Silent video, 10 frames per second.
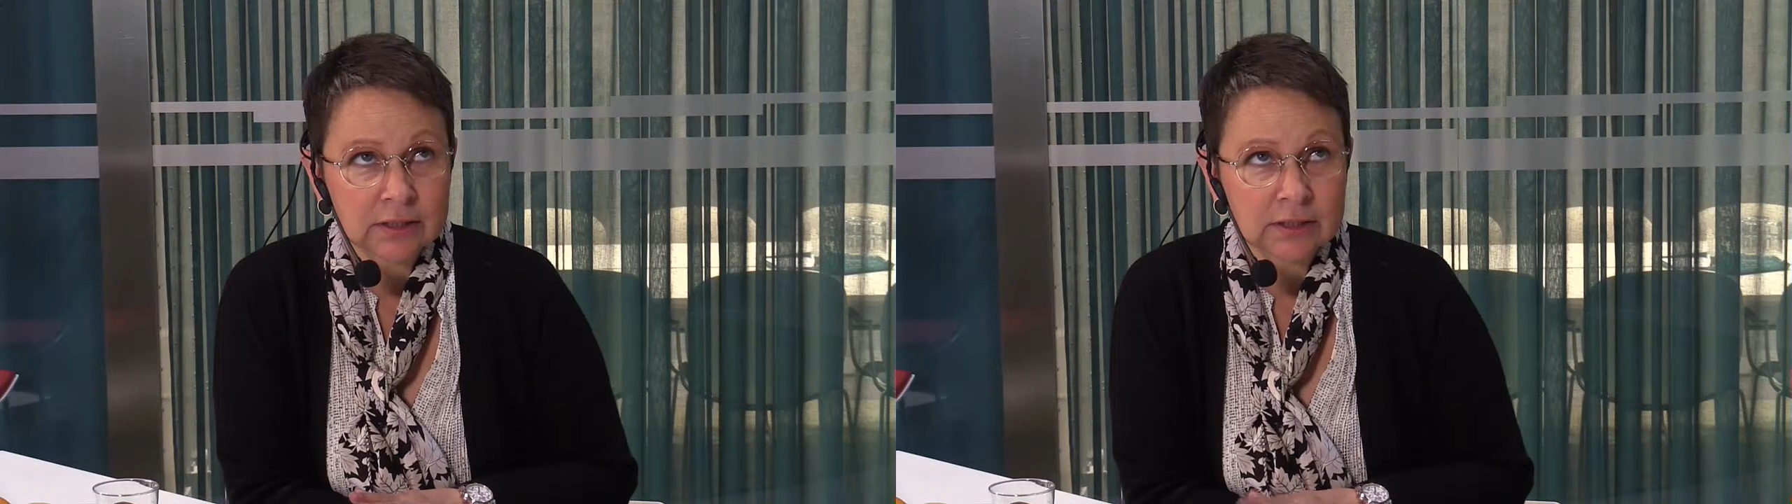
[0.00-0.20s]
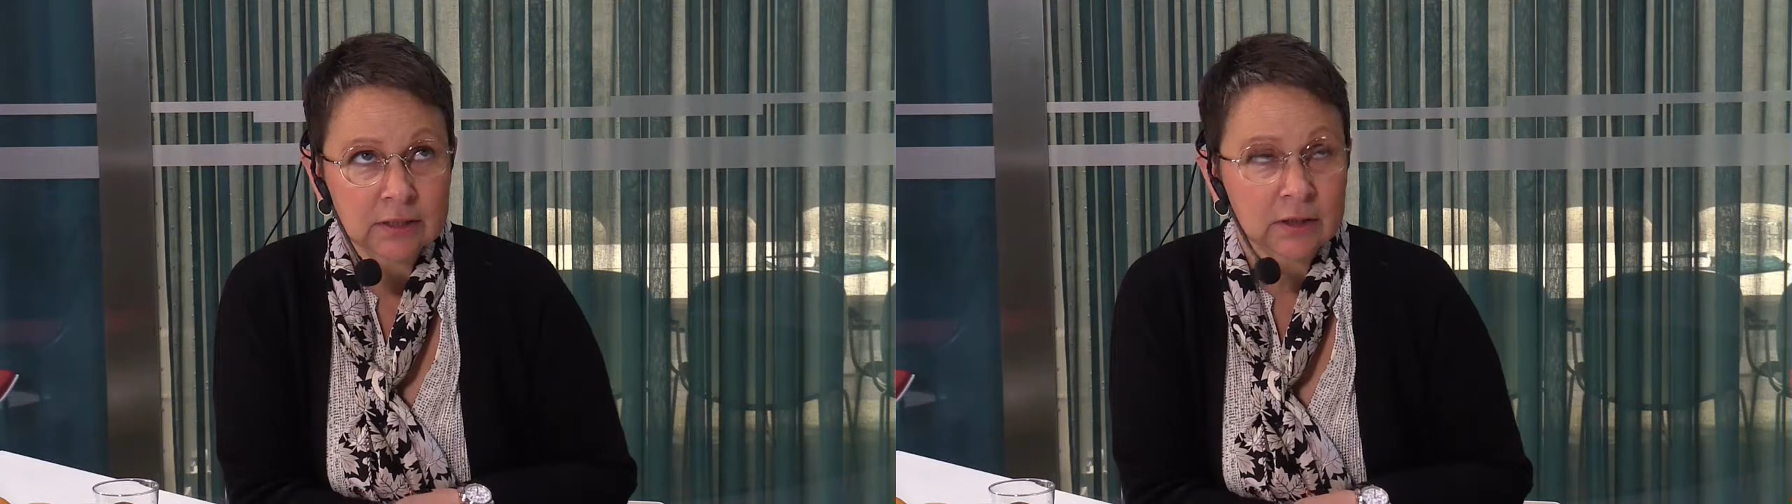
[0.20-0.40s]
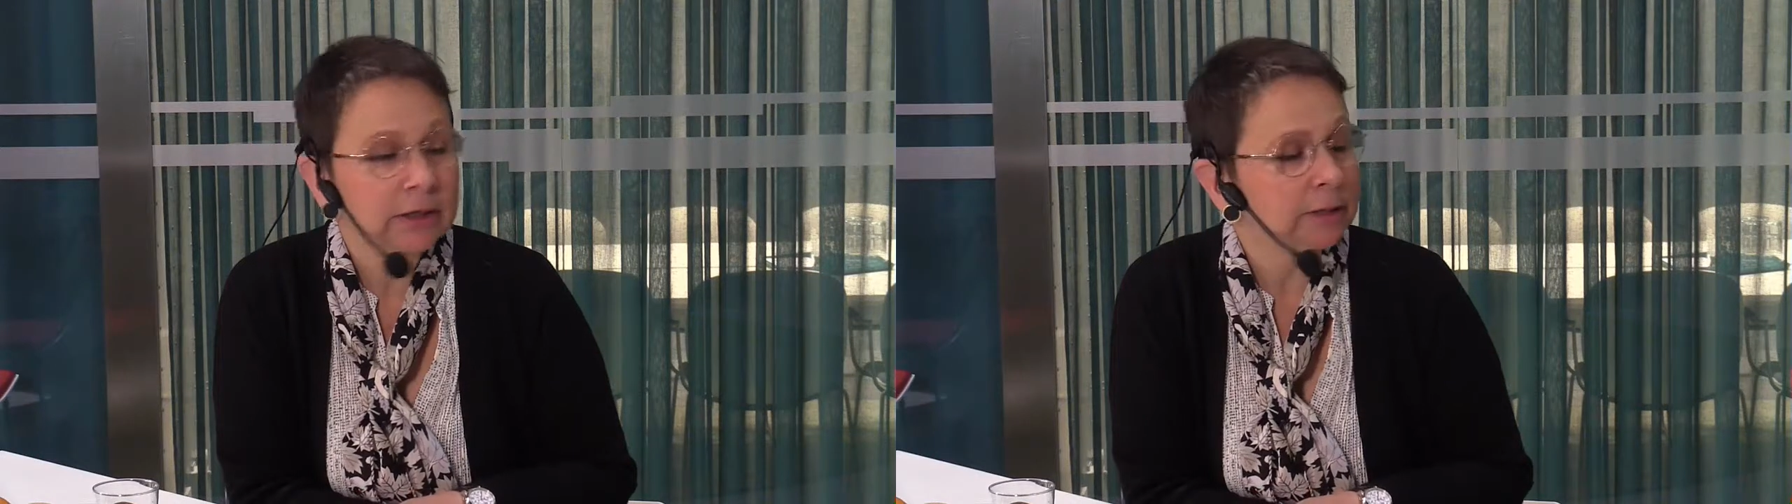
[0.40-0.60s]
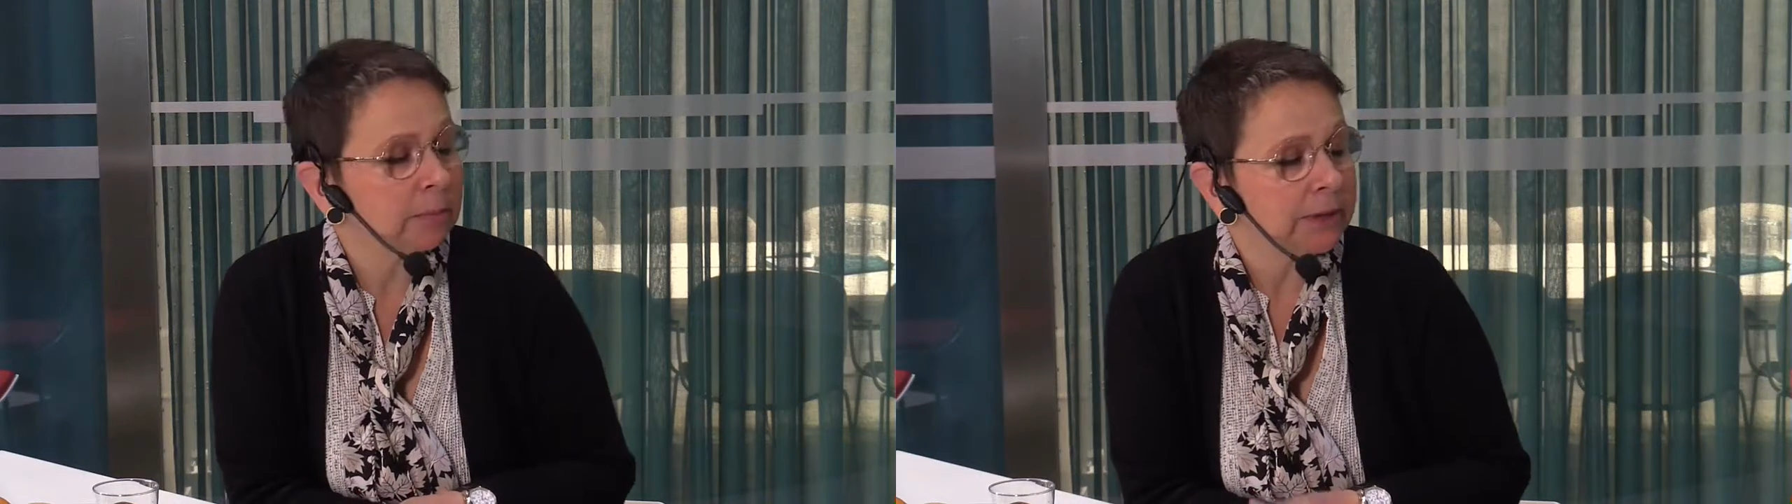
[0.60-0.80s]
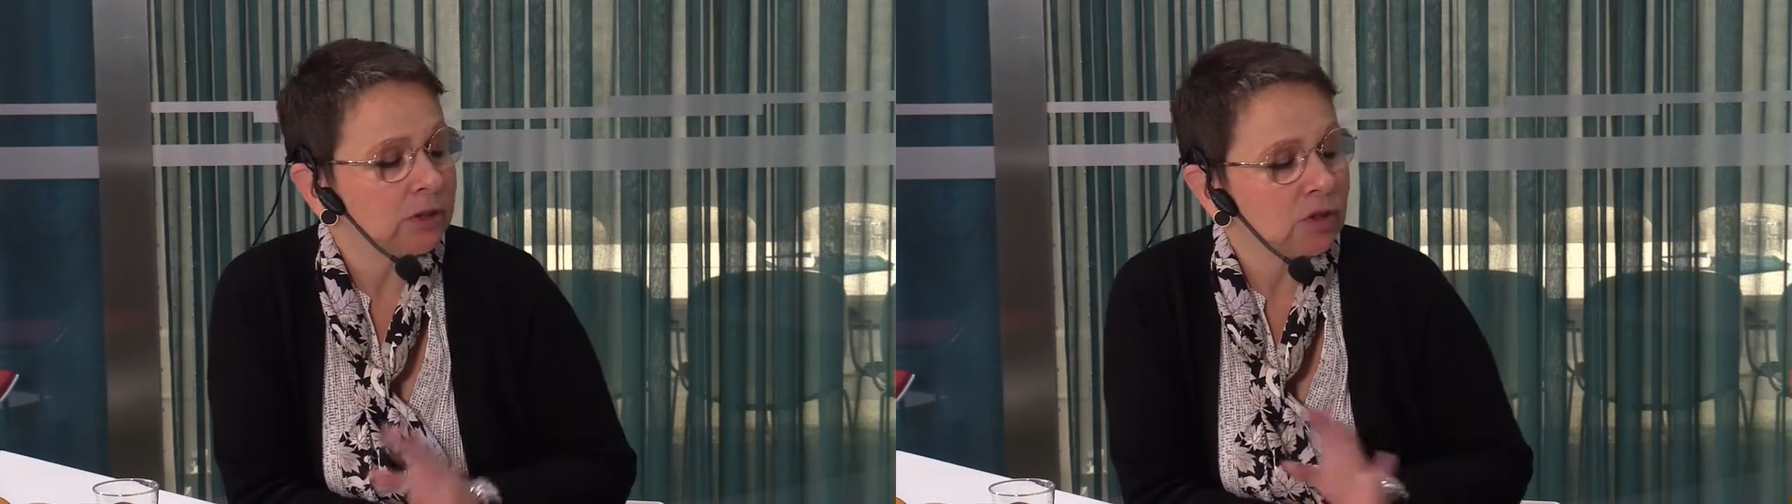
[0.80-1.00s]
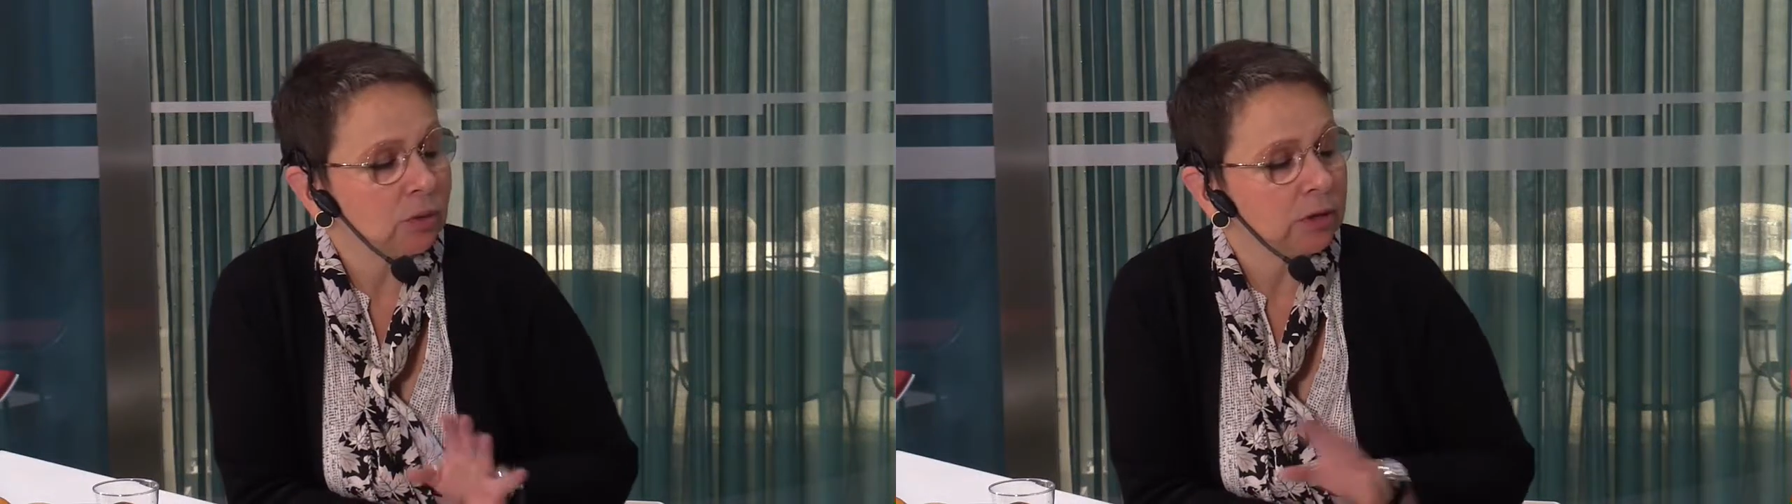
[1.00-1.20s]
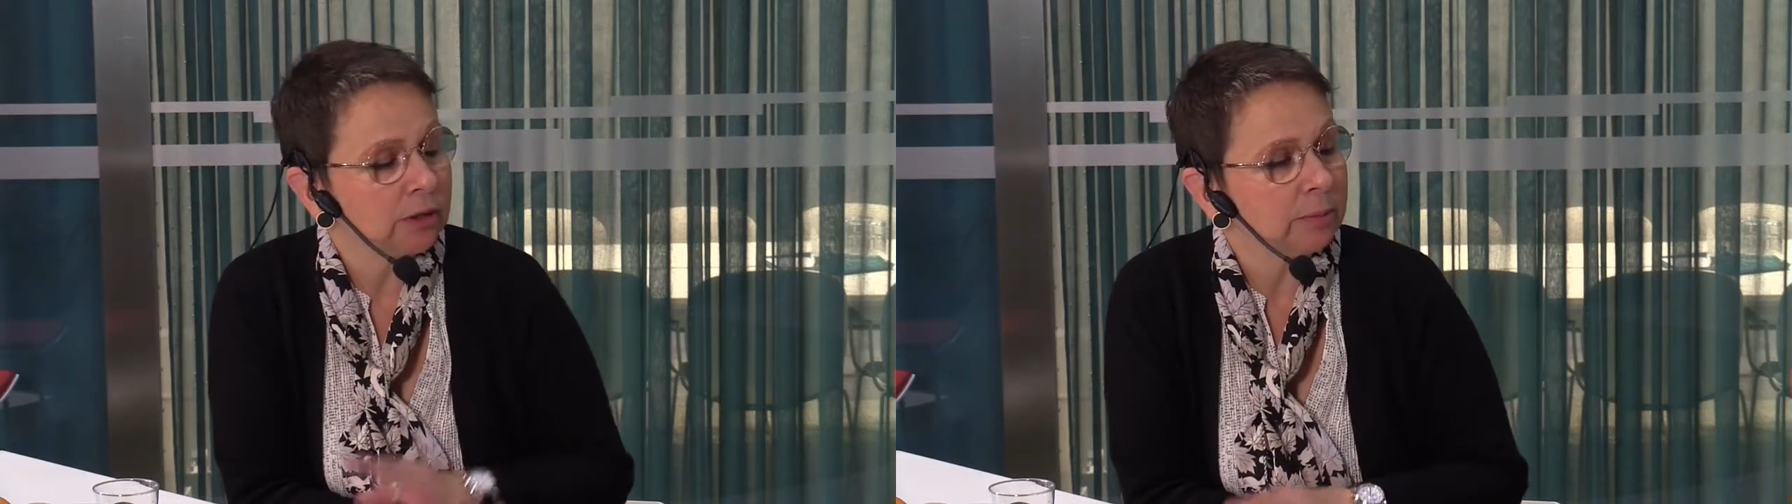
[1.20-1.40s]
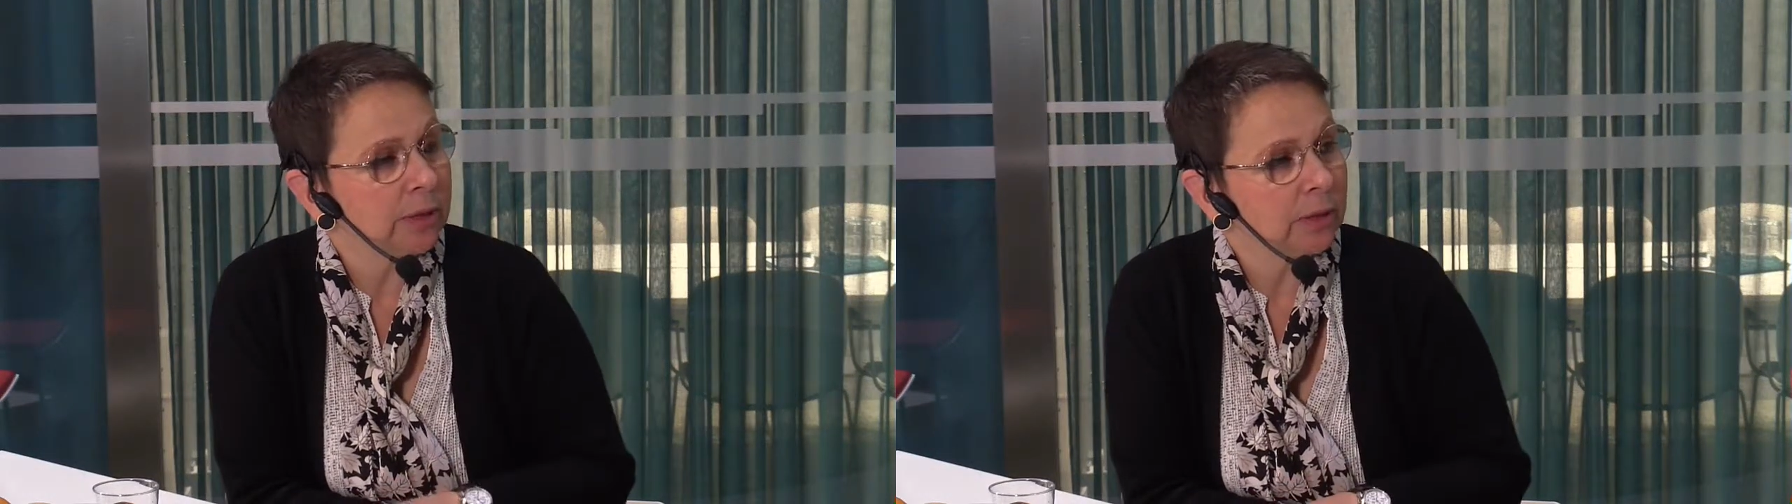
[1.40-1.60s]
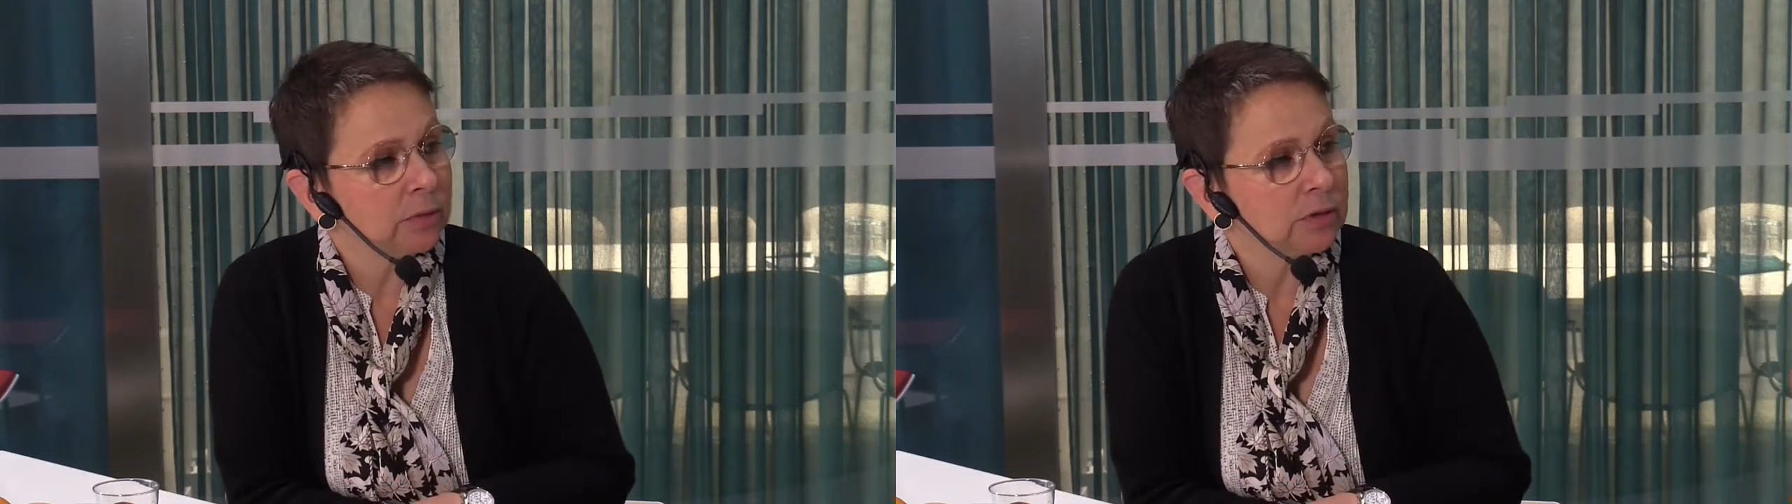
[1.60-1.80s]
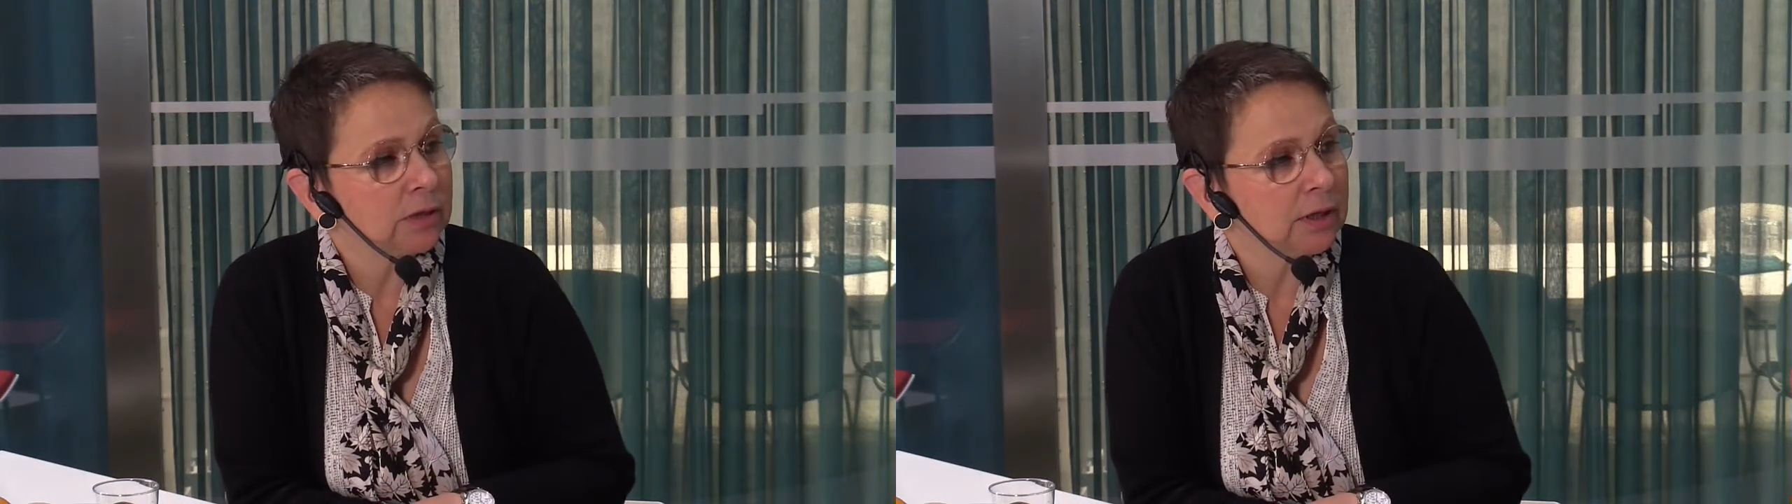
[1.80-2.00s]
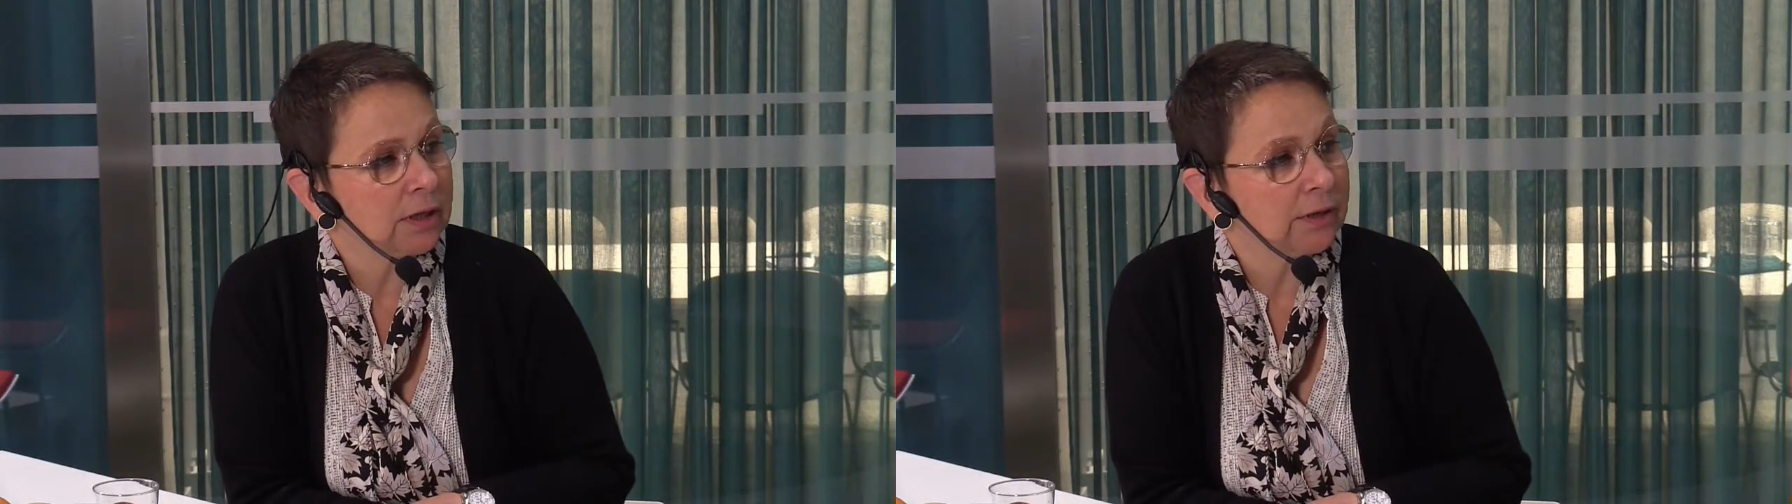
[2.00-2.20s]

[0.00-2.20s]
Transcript: uh, a little bit shortly about uh,